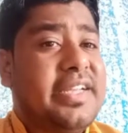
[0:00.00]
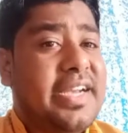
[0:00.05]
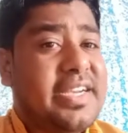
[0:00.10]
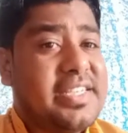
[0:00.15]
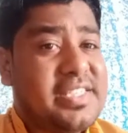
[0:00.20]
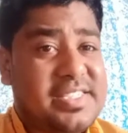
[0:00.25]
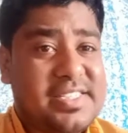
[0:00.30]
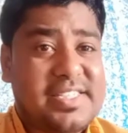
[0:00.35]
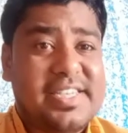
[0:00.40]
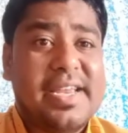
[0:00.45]

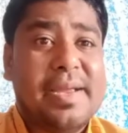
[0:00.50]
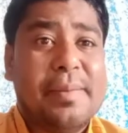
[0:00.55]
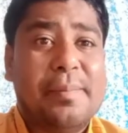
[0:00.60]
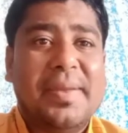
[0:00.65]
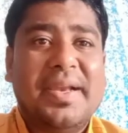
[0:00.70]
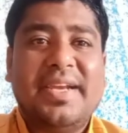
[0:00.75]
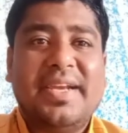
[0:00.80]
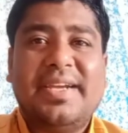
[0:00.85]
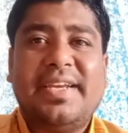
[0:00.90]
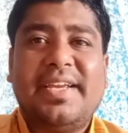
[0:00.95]
gets
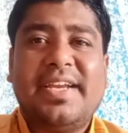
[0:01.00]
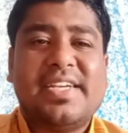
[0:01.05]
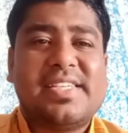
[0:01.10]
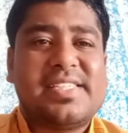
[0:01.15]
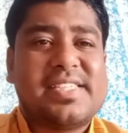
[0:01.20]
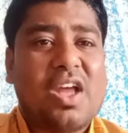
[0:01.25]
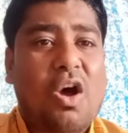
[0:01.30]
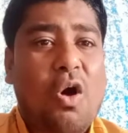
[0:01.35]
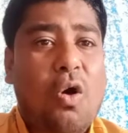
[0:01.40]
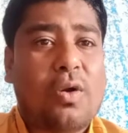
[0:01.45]
stable, it
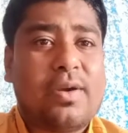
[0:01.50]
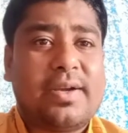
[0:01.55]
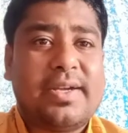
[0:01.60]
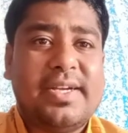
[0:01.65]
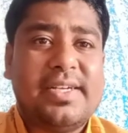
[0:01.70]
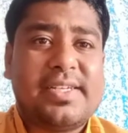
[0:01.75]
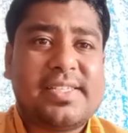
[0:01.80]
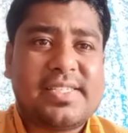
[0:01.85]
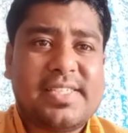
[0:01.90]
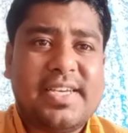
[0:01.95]
gets
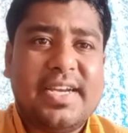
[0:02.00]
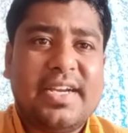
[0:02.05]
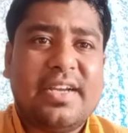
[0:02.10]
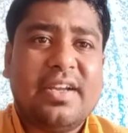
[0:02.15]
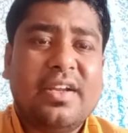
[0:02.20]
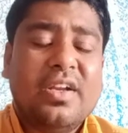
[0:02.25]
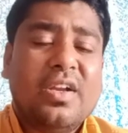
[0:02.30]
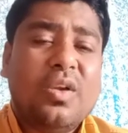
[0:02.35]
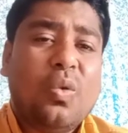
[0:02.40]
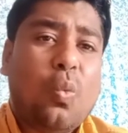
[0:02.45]
octet state.